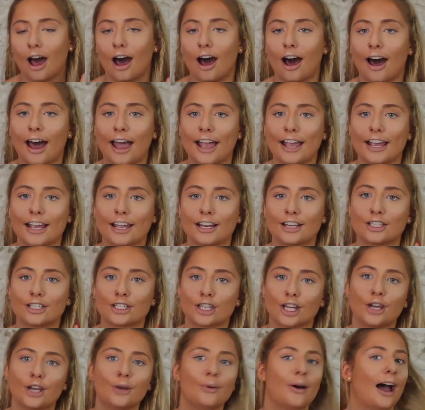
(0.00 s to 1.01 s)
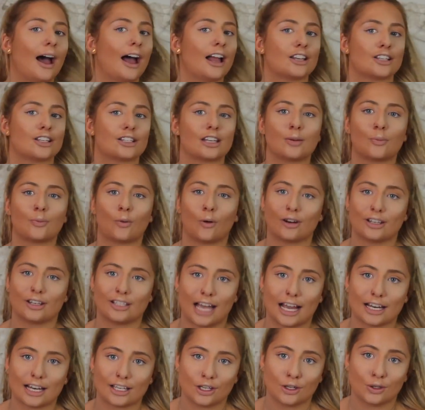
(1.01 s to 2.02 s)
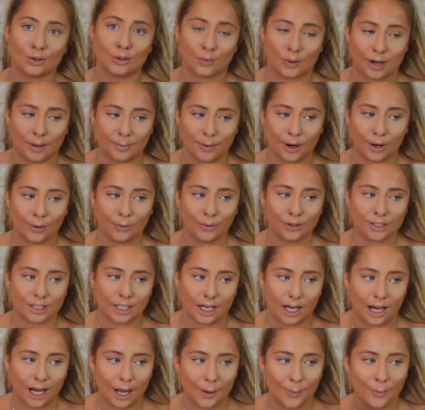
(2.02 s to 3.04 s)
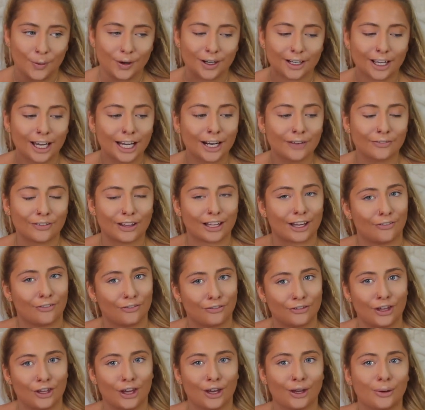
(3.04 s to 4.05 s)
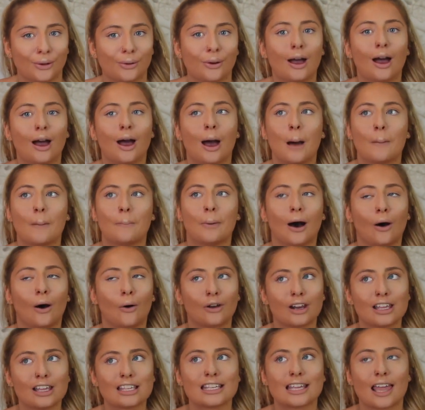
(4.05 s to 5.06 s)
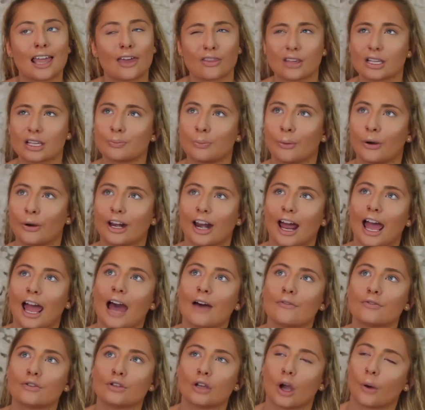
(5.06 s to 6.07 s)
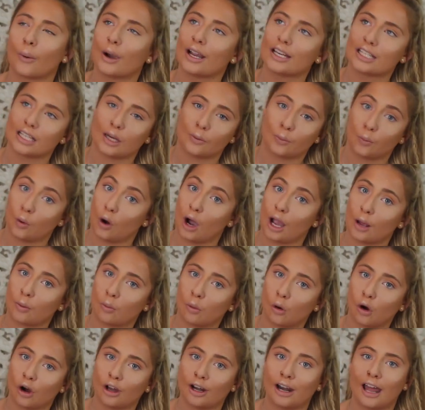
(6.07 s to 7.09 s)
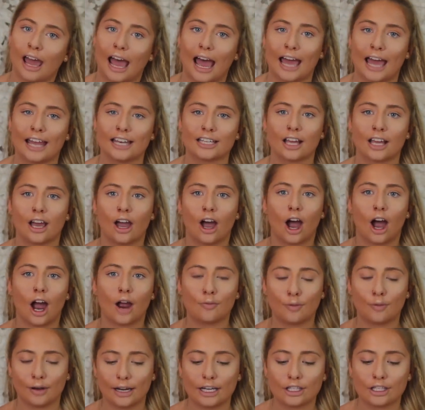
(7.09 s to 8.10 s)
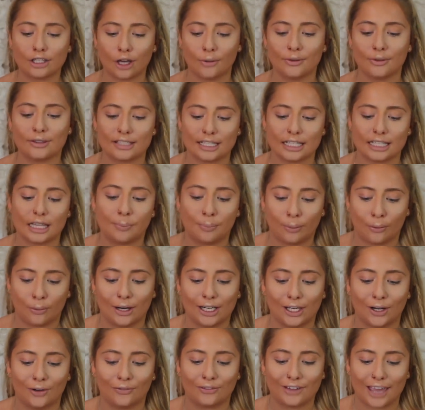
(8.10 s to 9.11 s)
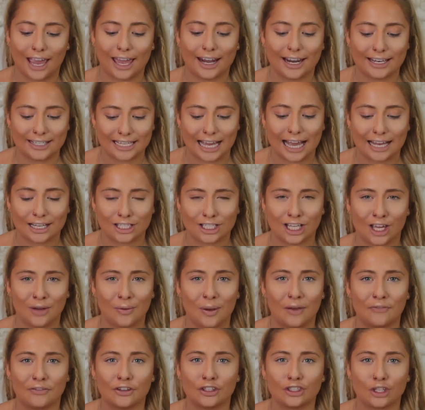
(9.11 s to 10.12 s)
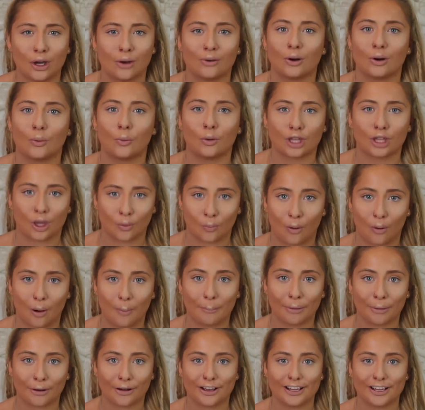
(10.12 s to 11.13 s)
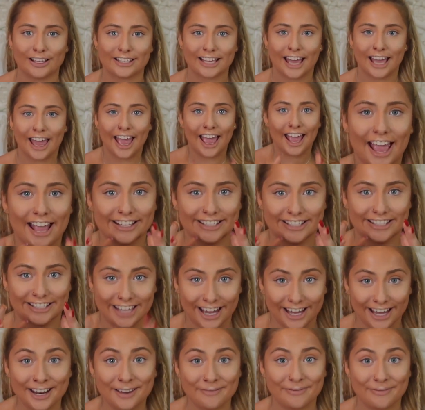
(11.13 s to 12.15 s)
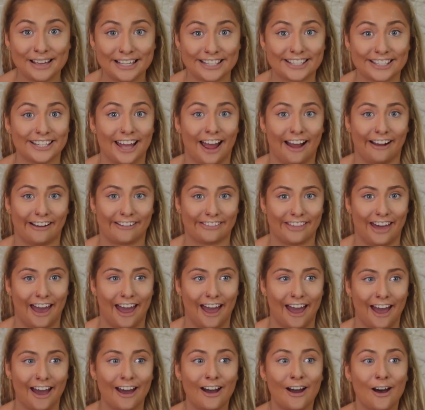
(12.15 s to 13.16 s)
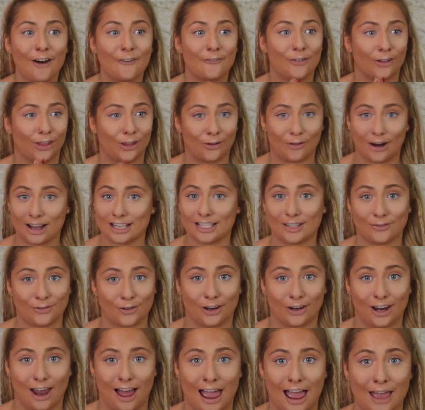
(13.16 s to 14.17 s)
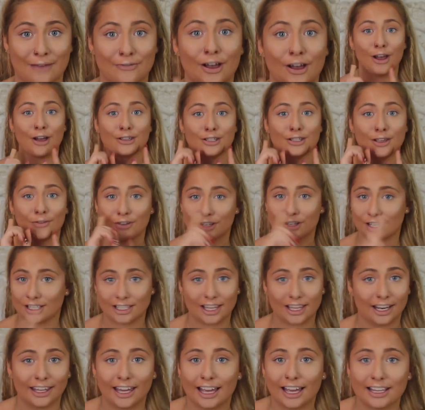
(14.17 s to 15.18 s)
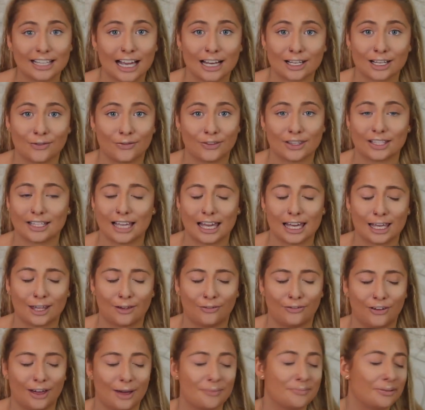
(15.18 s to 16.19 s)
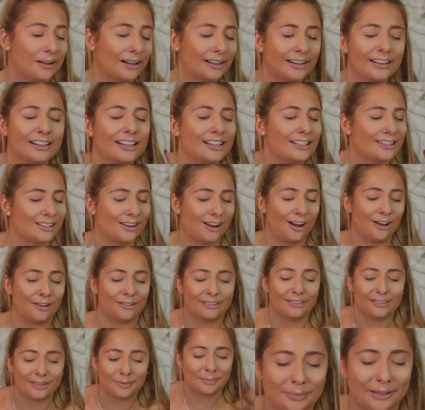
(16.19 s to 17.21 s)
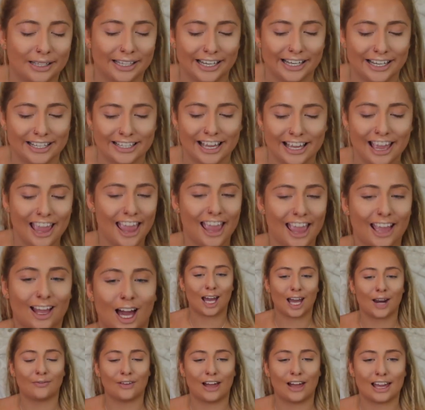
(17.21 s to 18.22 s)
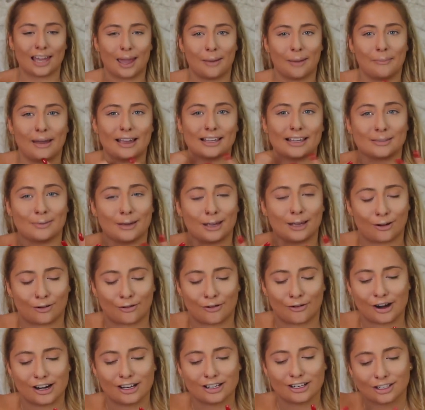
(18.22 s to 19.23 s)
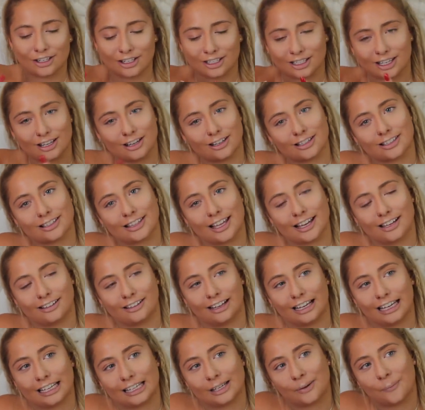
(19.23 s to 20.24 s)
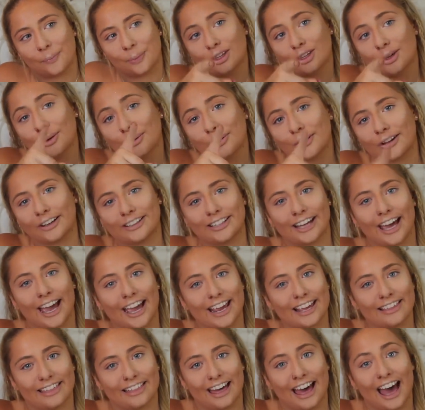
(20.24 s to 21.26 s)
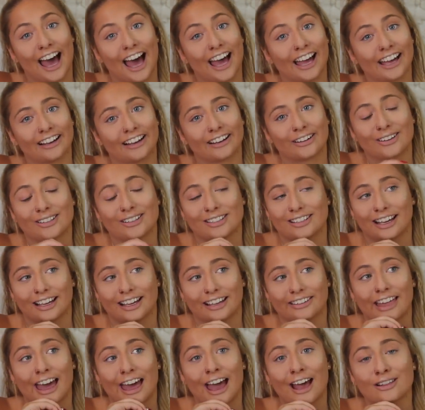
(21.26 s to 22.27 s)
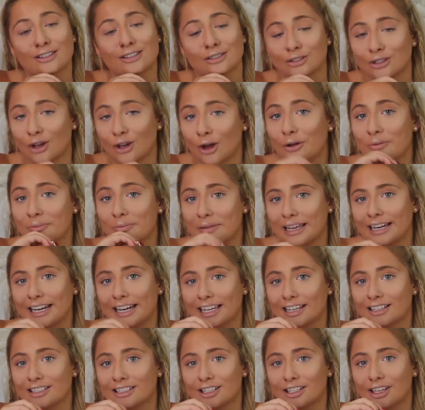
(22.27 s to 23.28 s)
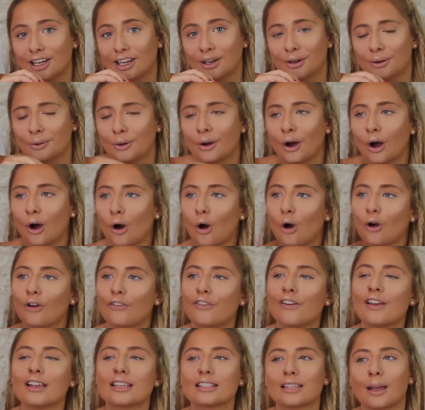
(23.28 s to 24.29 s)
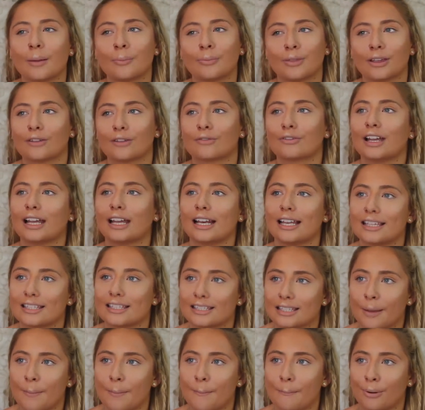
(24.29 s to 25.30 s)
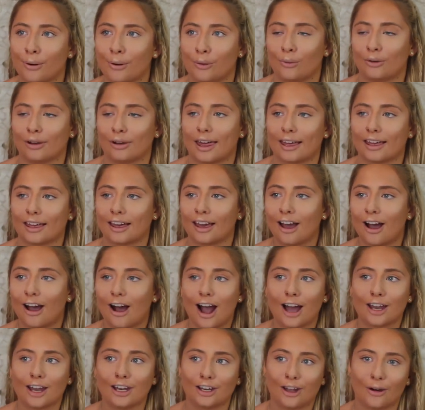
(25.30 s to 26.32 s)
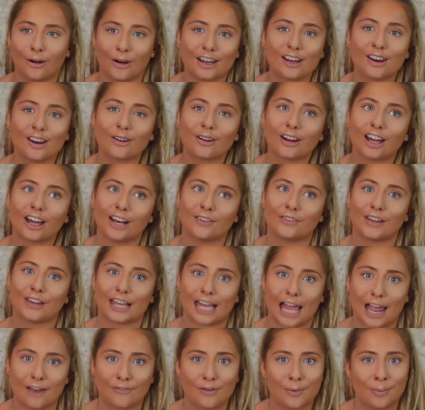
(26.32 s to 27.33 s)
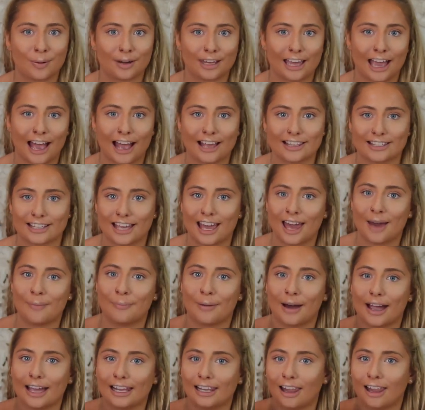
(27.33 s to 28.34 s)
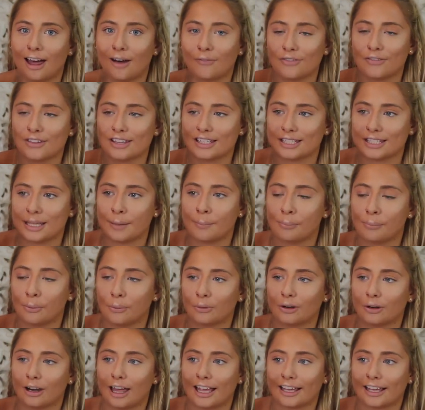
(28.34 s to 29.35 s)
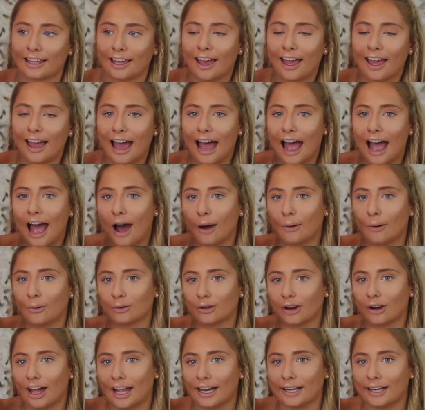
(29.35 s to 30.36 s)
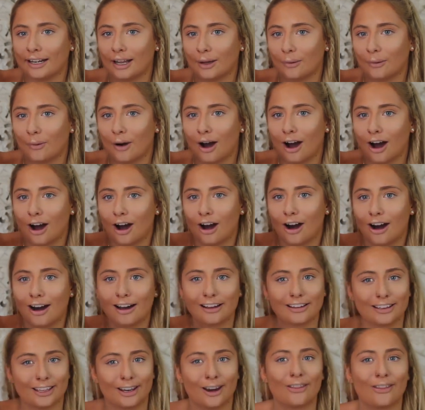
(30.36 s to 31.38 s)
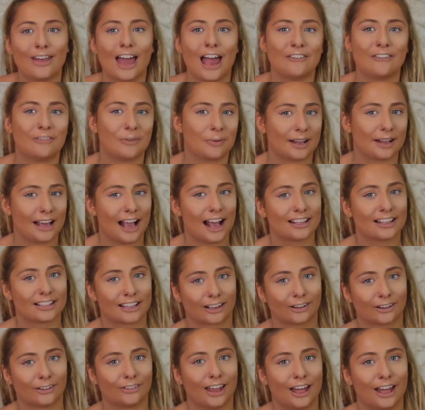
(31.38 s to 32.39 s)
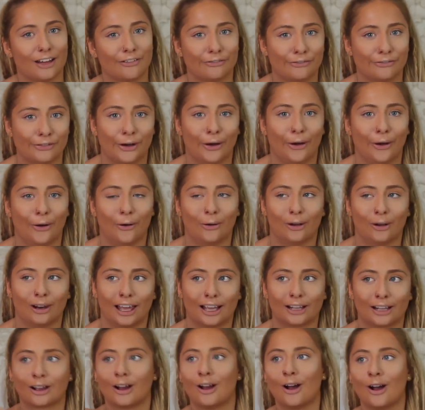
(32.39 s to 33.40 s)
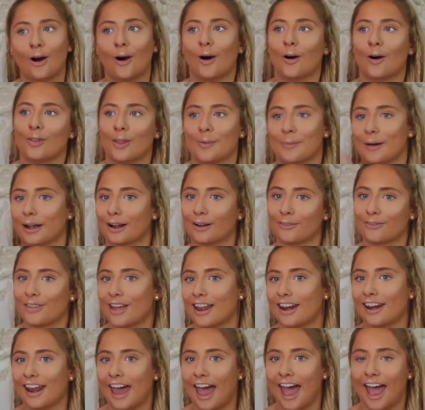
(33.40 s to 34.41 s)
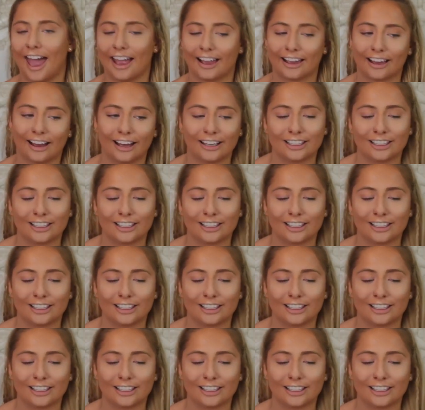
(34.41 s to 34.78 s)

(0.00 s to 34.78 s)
I do actually want tattoos when I'm older. I want kind of like a few, but honestly at this point I have no idea what I want and I really don't see the point of getting a tattoo if you don't know what you want because it's gonna be stuck there for the rest of your life. So if you're just gonna get a tattoo for the sake of it, please don't, please. It kind of like, it makes me cringe because I just think like, you could hate that because like that has no meaning to you. Or if it's something really simple, like, I don't know, I know kind of like everybody has it, but I love the simple like, outline little heart, you know, that everybody has like on their foot or like on the back of their neck.